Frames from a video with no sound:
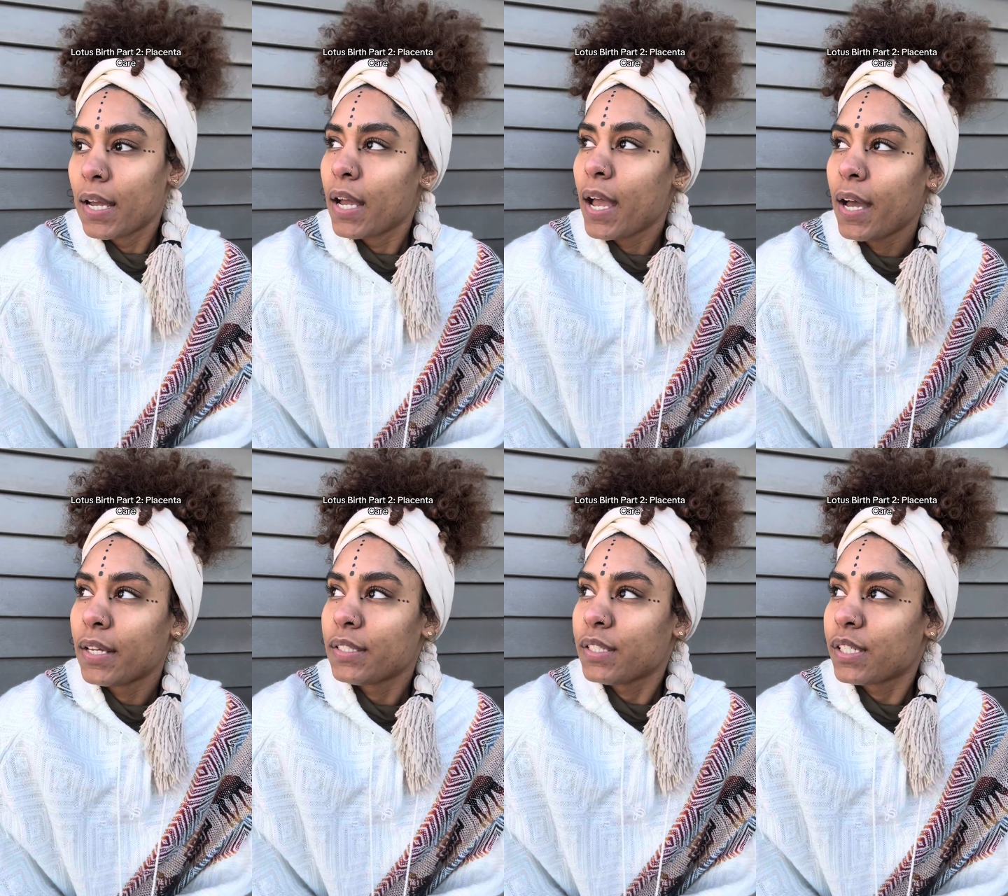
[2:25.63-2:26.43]

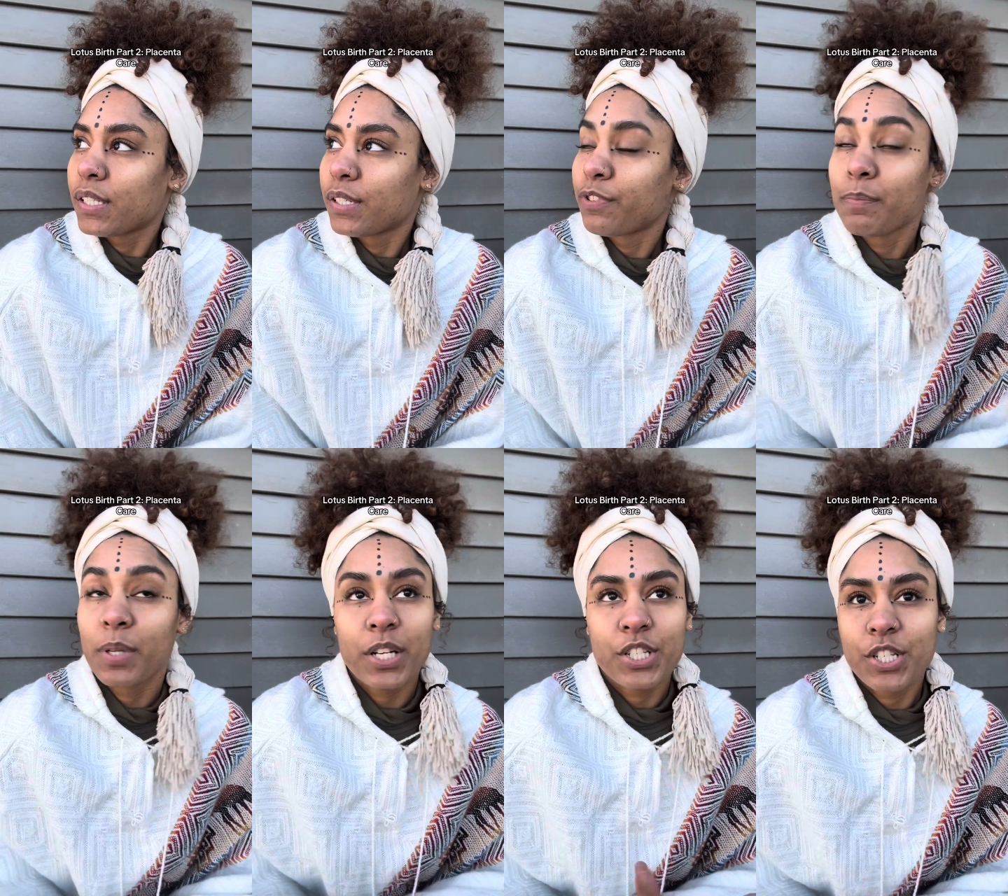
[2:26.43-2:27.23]
And from there,
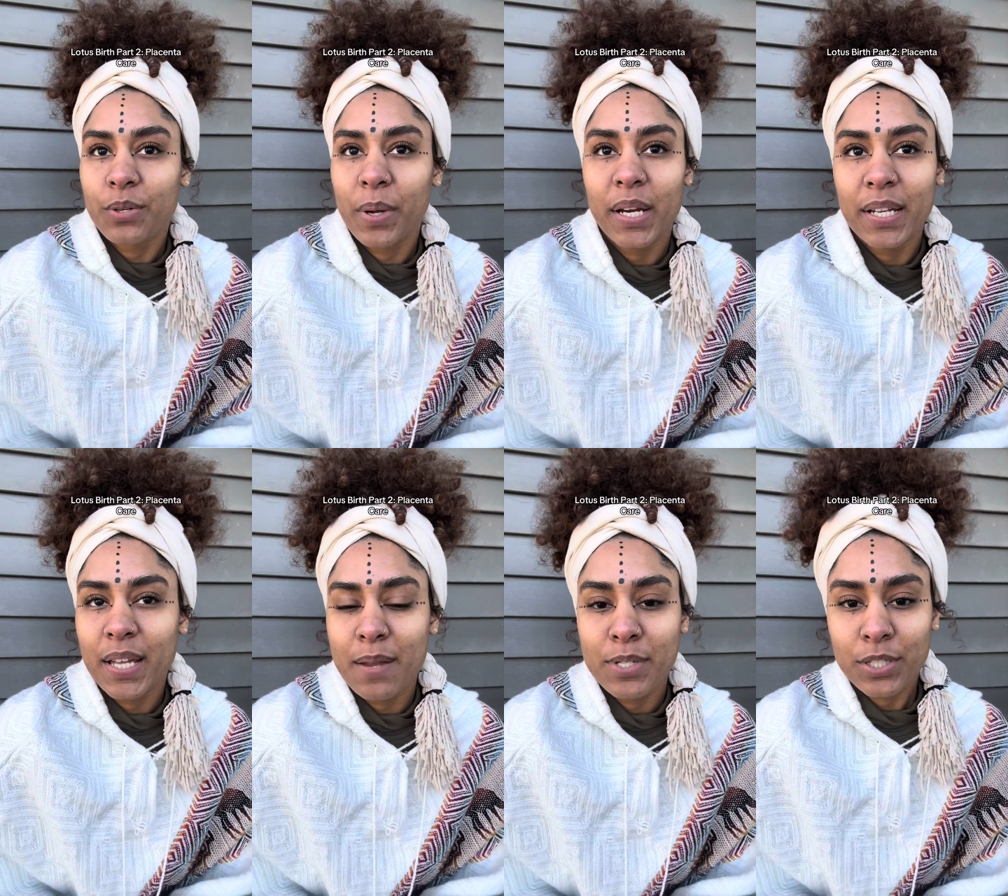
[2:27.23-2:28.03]
it's just a waiting
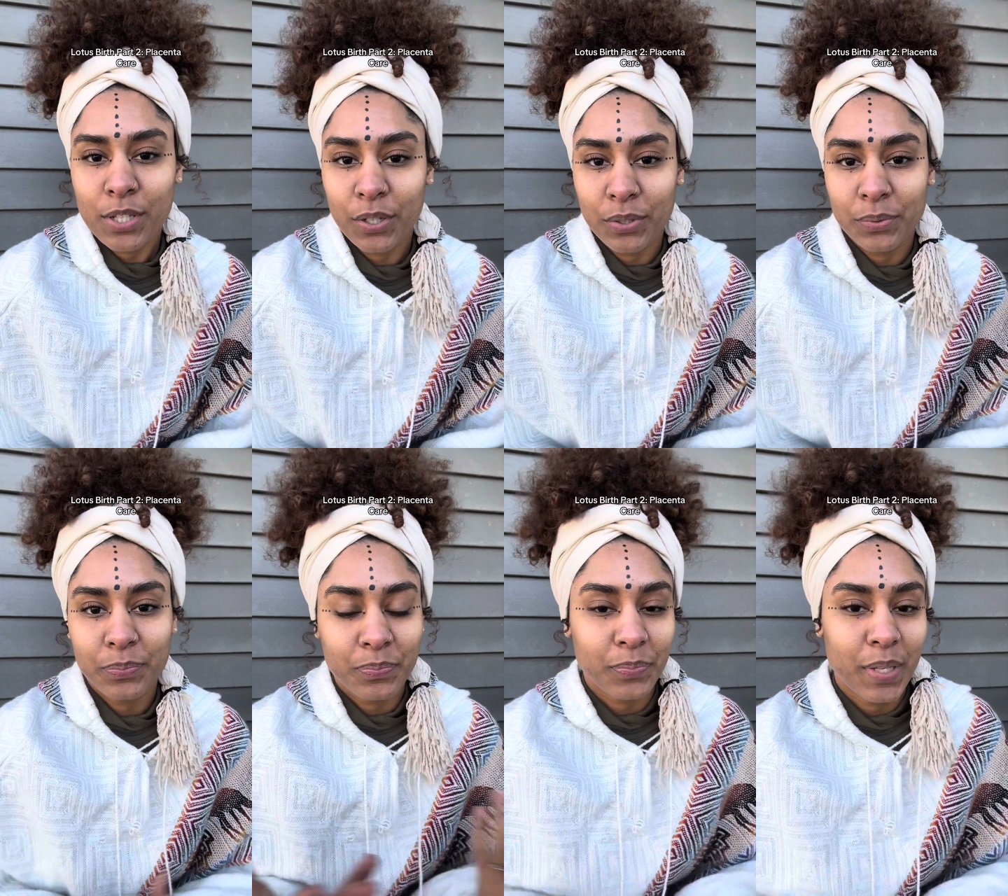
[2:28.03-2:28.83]
game until
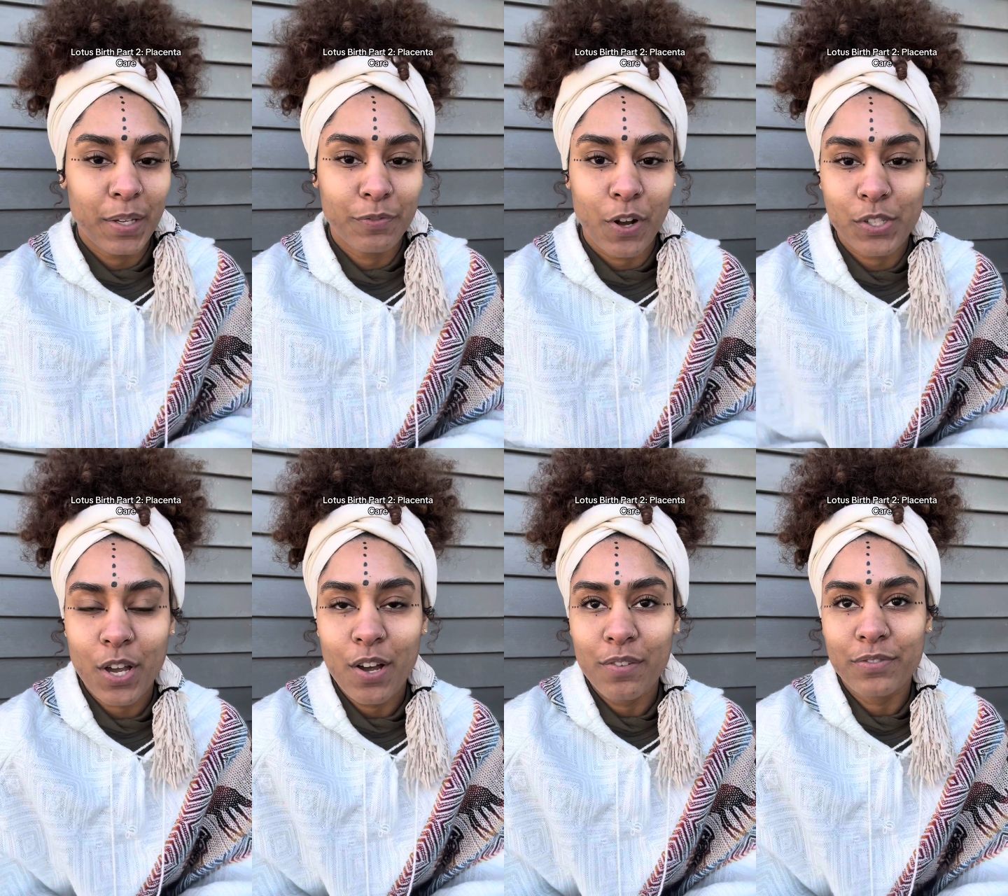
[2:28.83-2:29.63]
it falls
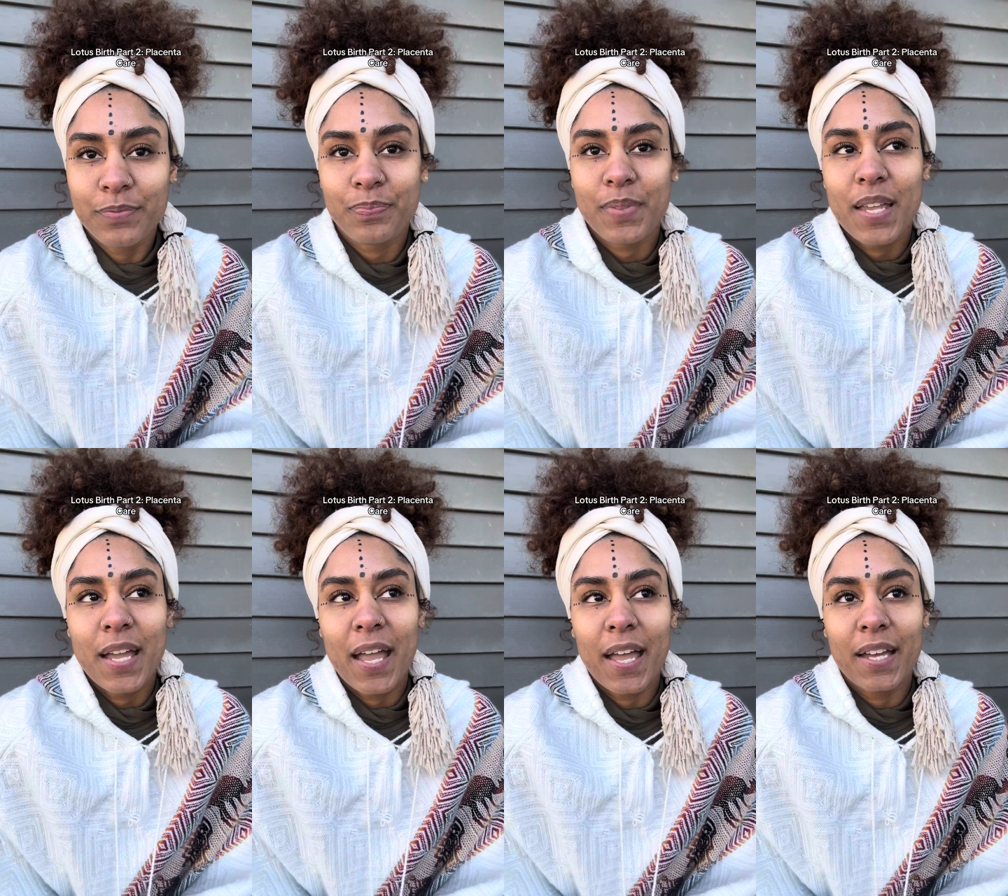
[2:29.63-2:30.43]
off.
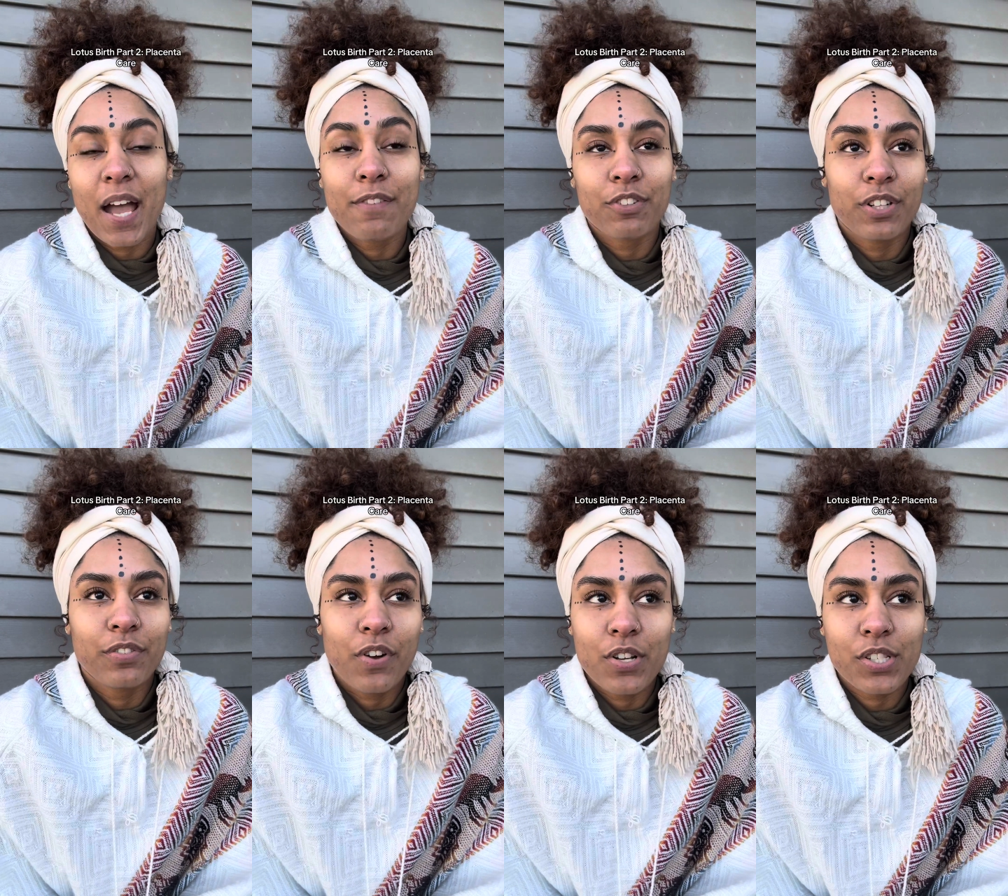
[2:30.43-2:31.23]
And after it
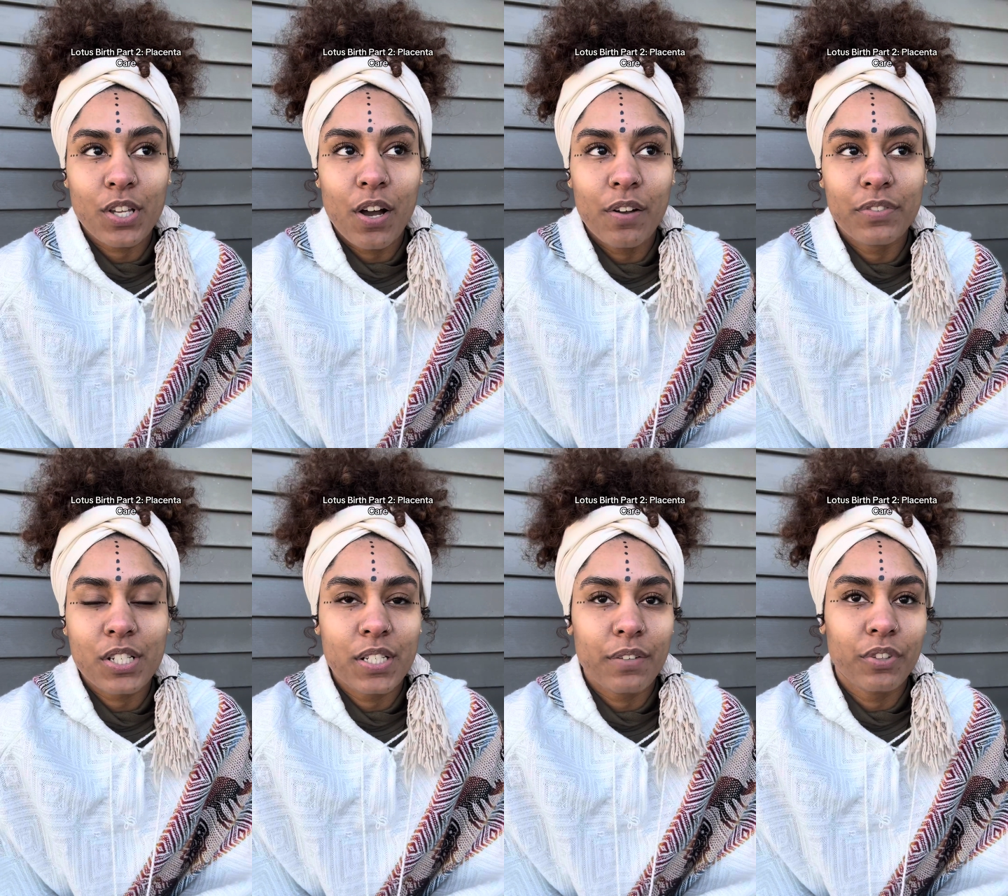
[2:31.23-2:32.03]
falls off, there's
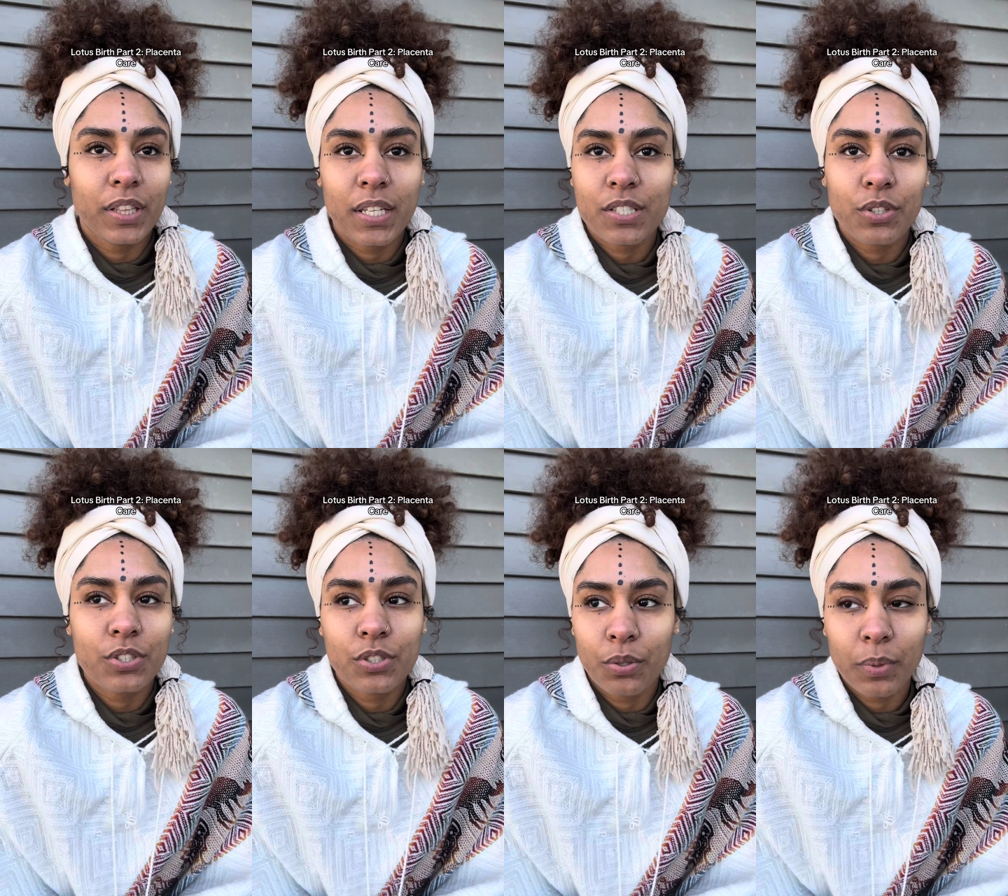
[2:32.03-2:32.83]
different things you can
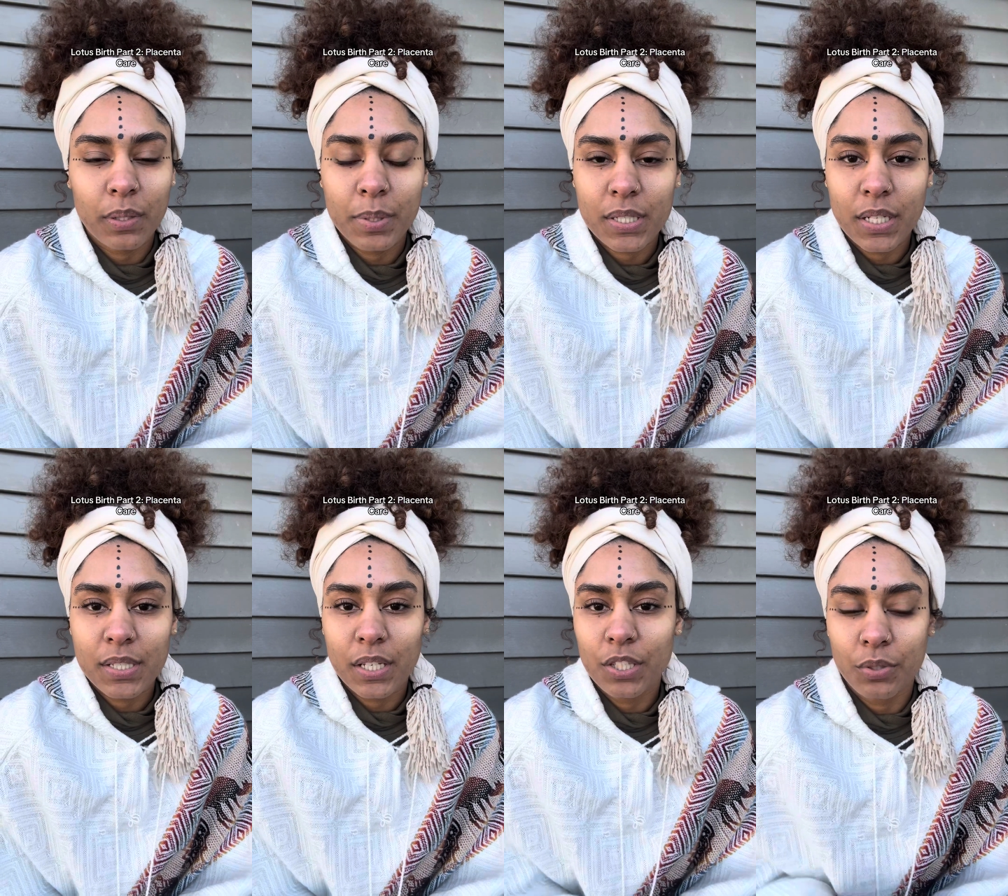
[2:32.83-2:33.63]
do with the
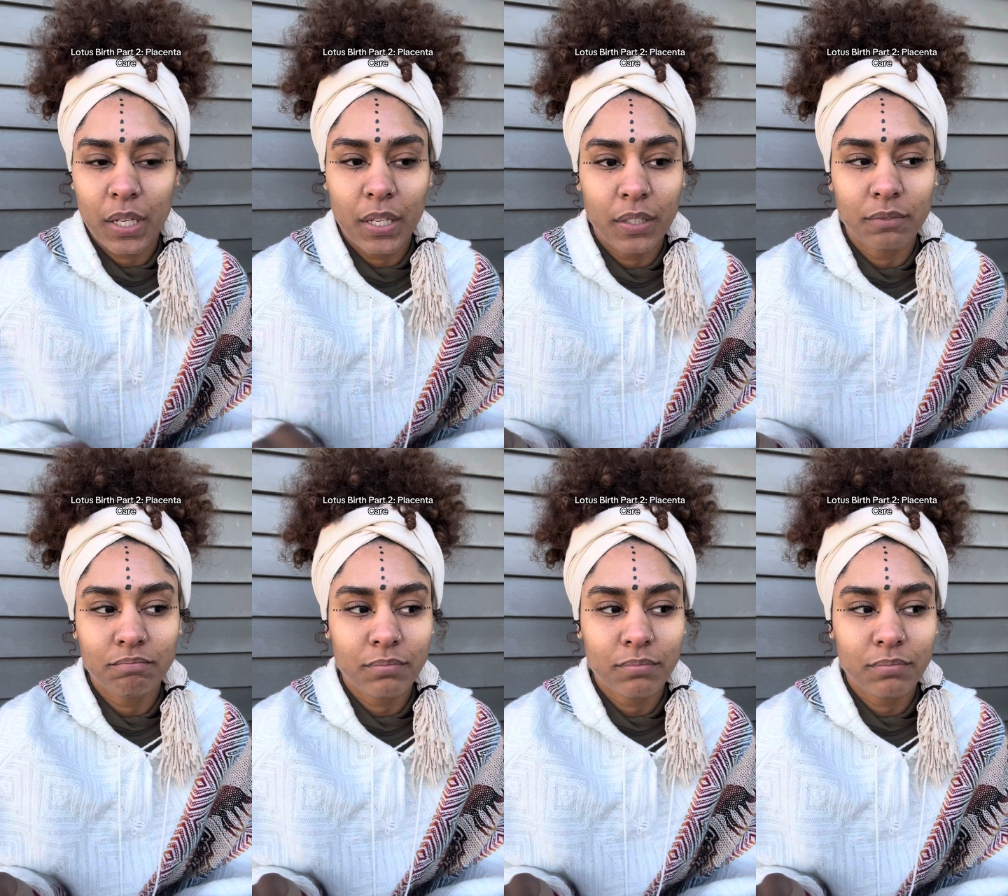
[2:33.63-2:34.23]
placenta. You can